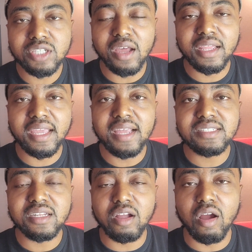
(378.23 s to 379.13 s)
Ton of kids
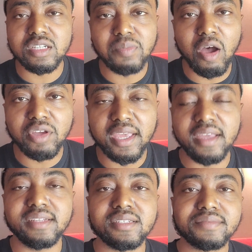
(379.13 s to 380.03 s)
in the car, small
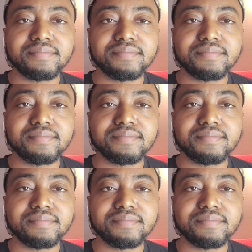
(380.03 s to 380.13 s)
kids.